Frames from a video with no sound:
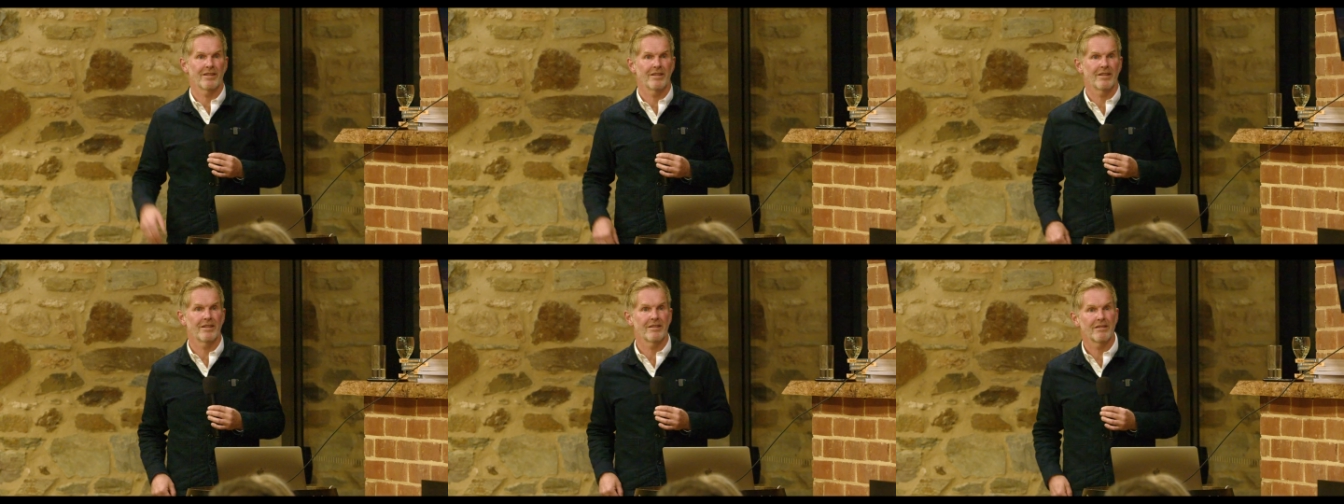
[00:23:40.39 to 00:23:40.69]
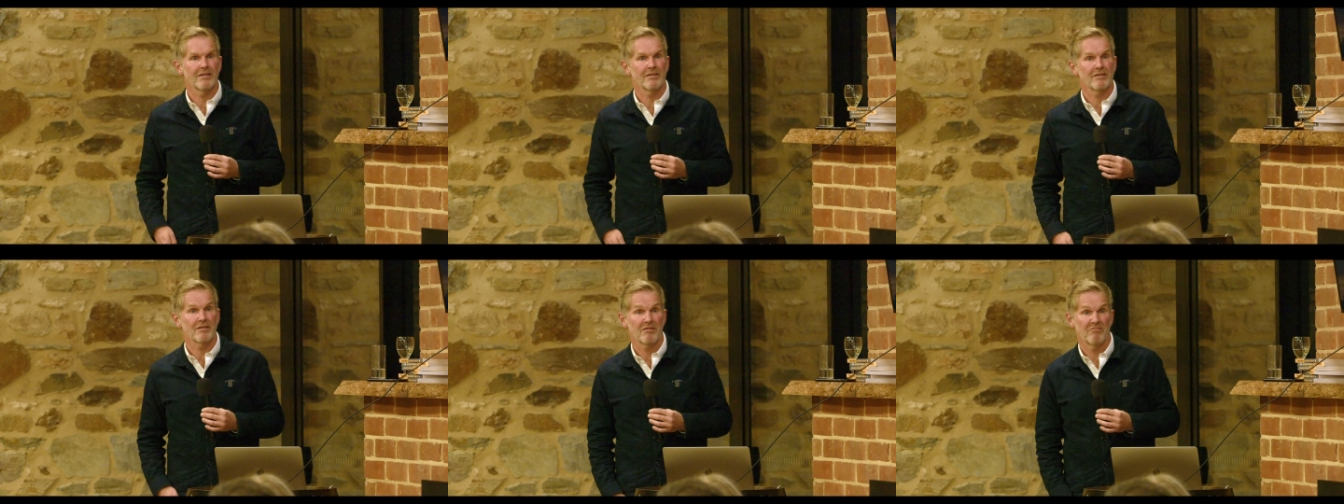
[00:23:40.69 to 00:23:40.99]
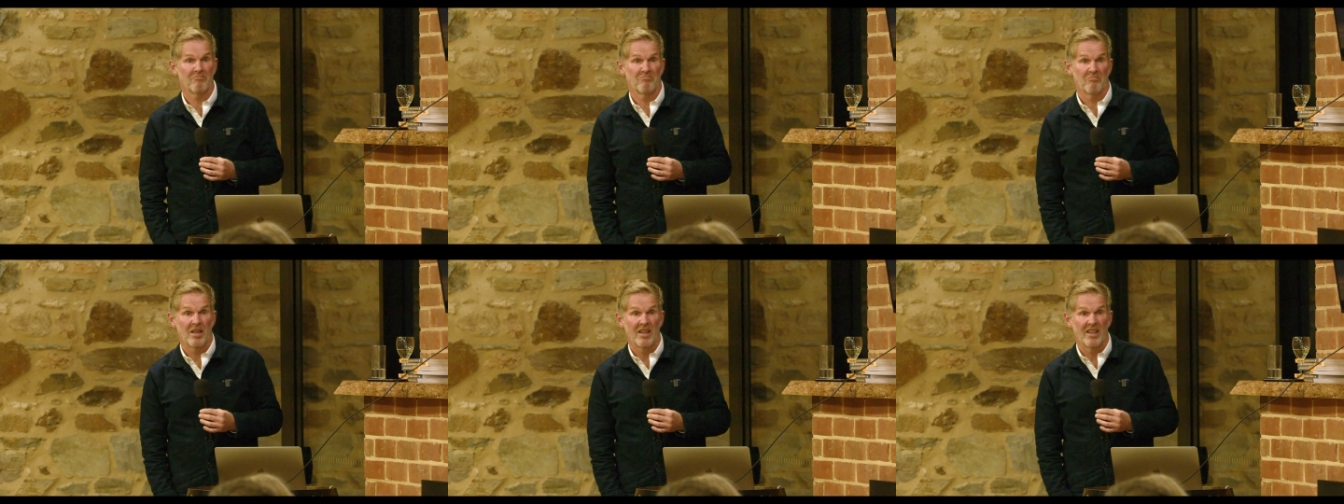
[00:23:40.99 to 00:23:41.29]
and
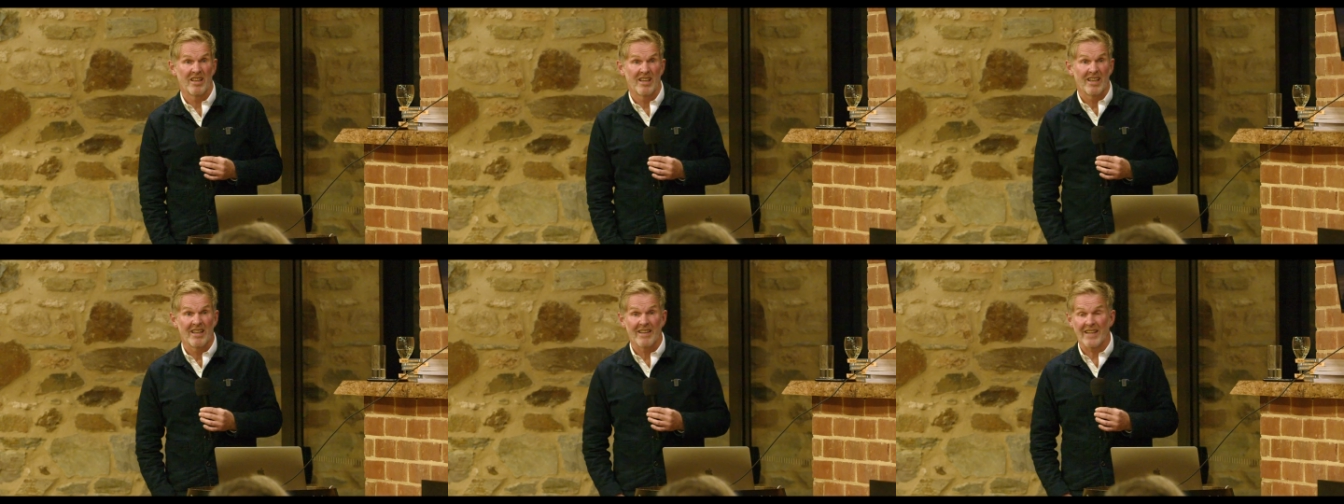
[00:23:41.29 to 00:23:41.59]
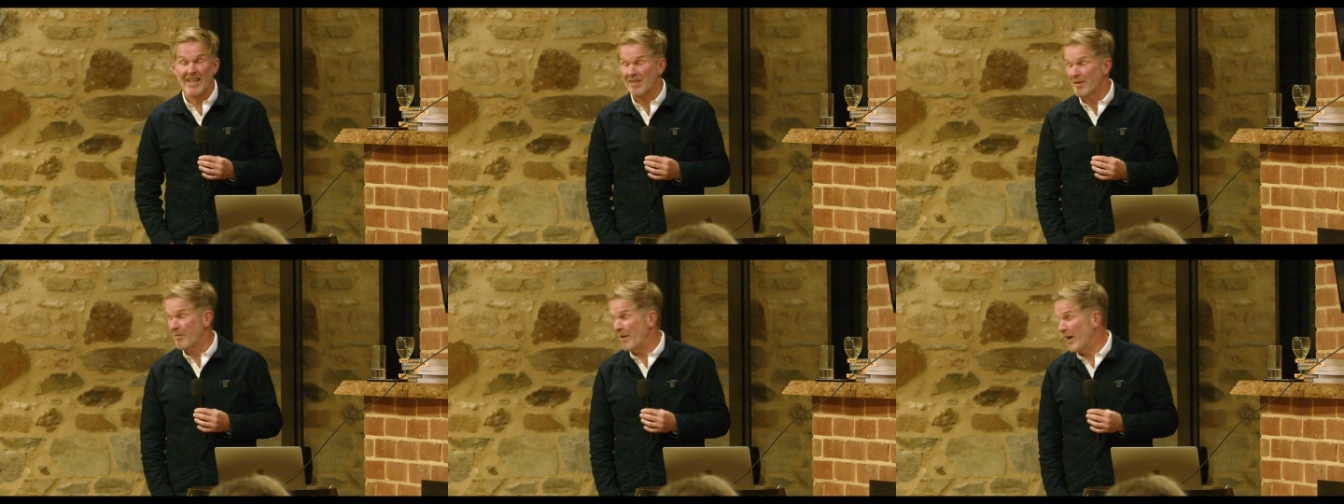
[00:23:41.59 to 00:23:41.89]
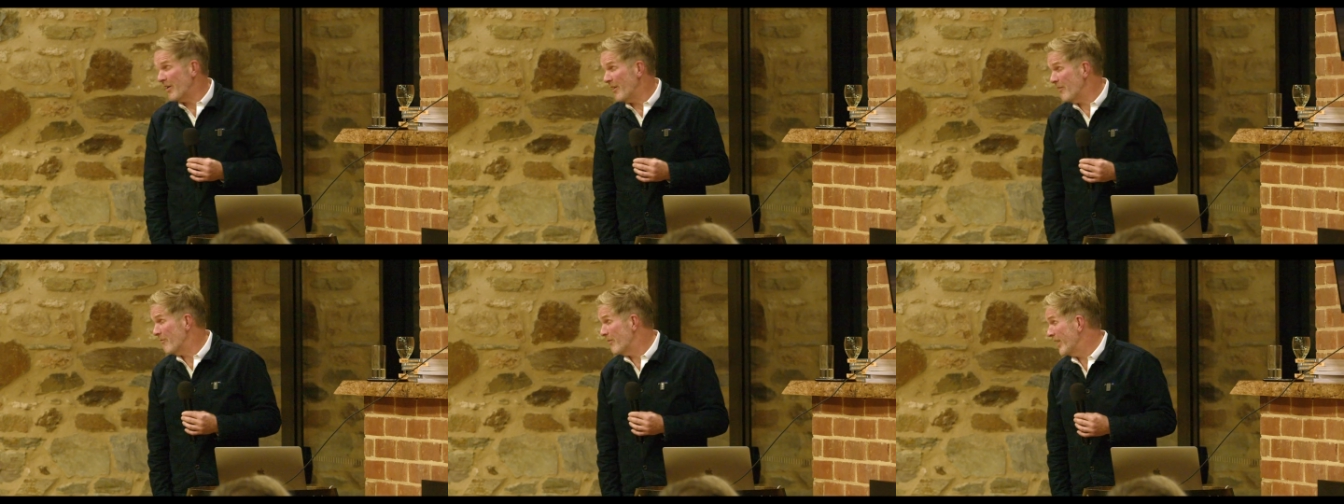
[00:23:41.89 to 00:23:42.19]
that's
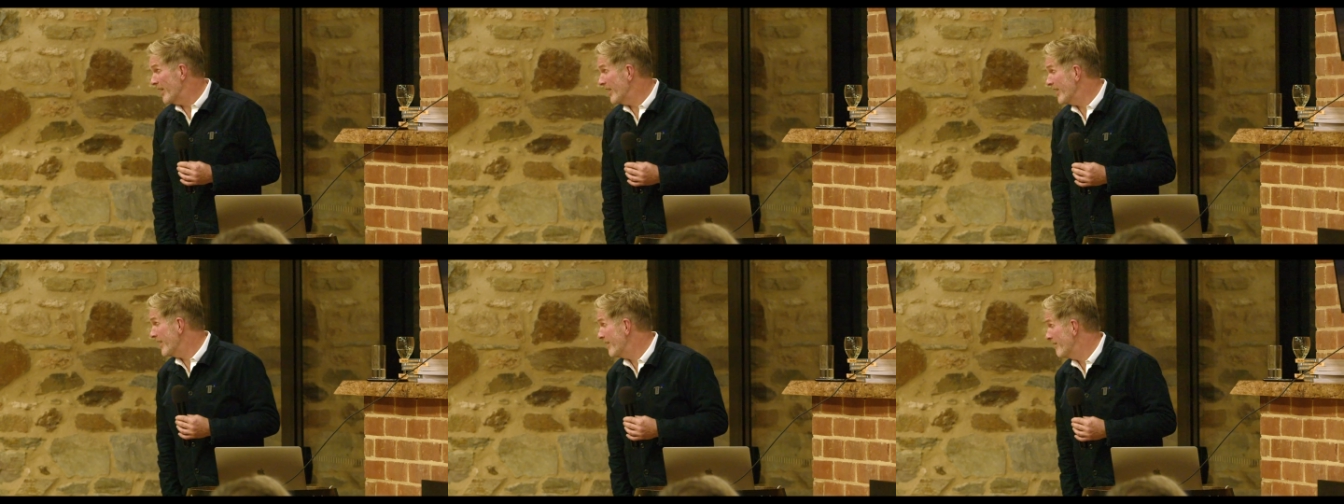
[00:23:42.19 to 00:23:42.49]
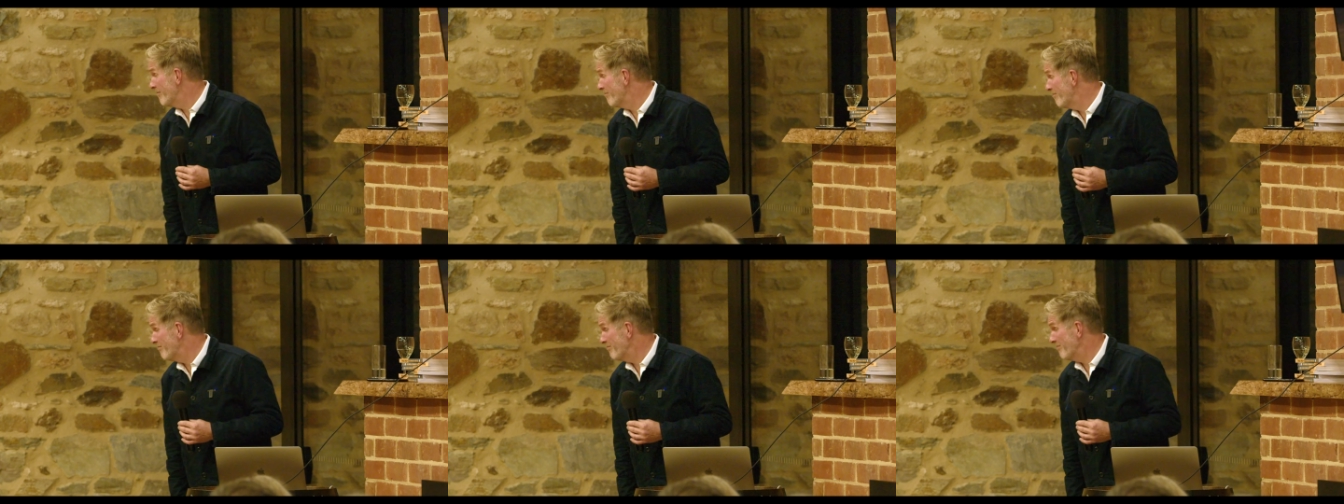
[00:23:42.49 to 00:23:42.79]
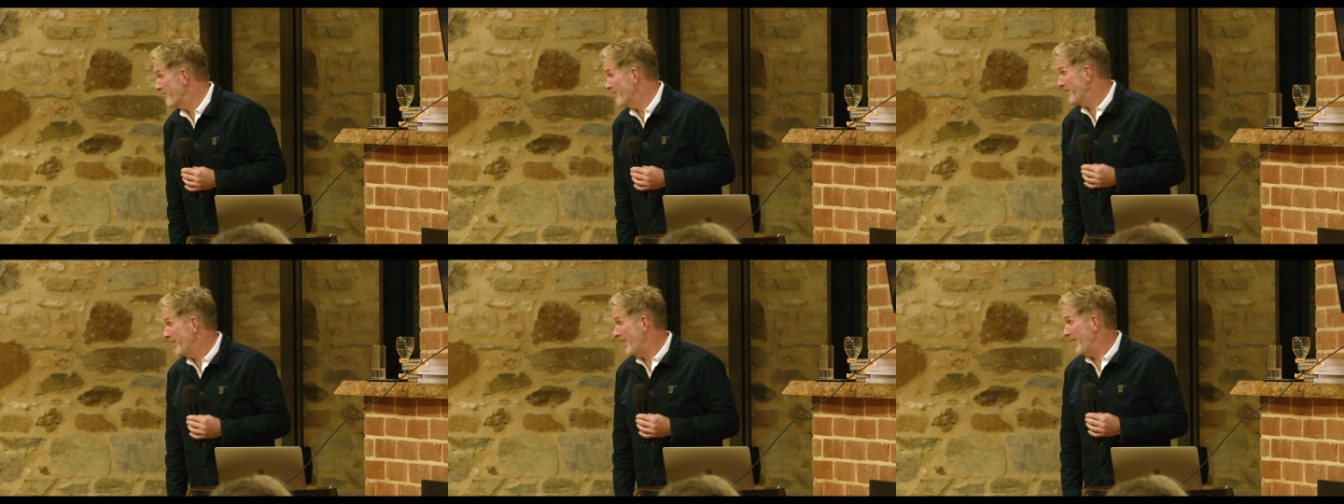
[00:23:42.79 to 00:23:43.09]
about it, really.
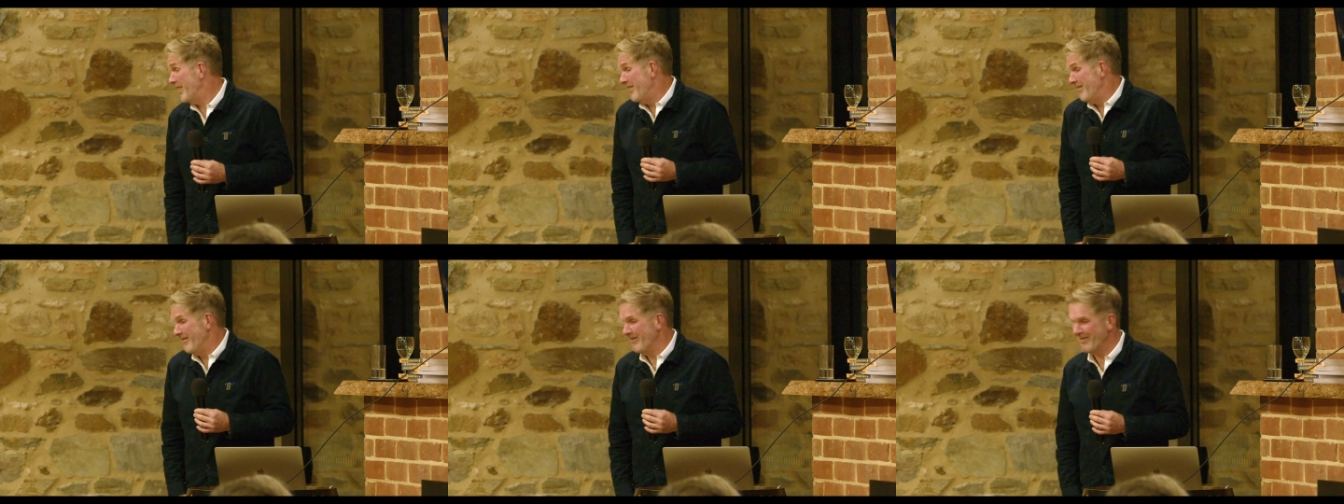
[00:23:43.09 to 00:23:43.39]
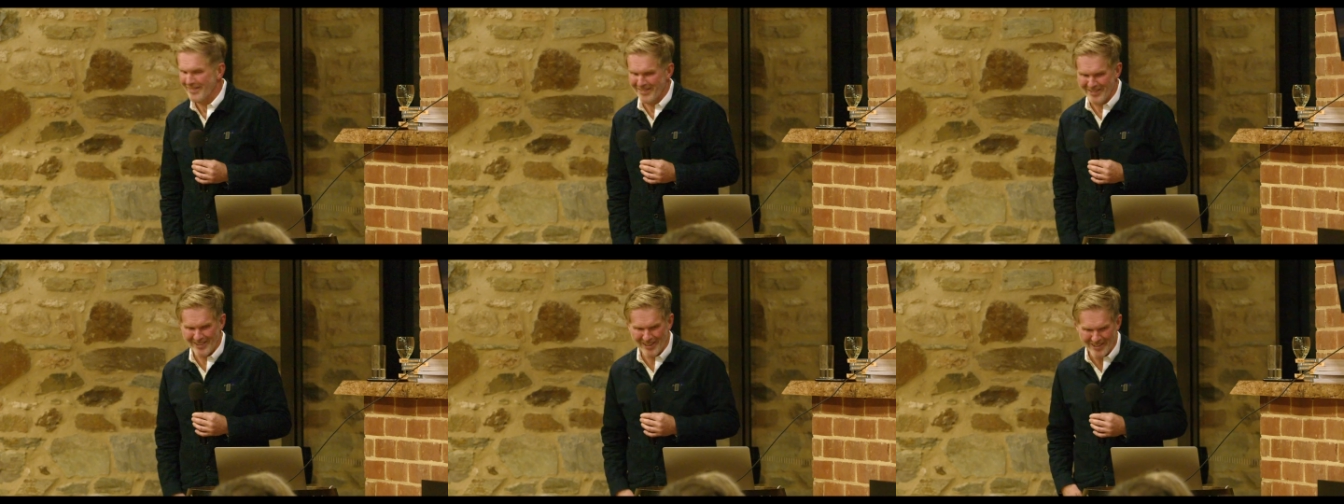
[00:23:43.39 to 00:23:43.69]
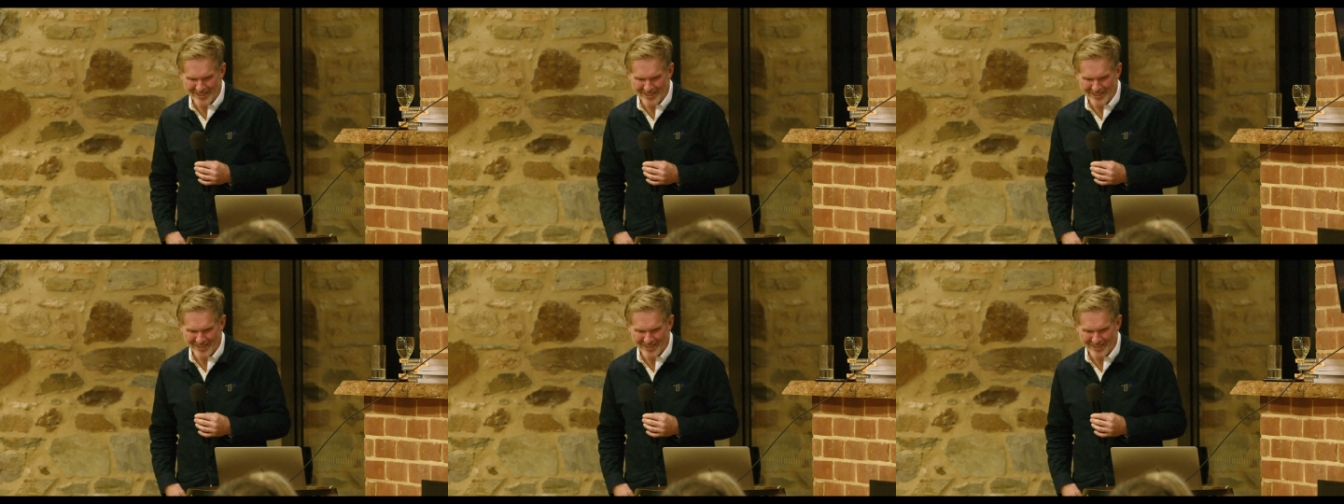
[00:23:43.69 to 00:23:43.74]
Yeah. So,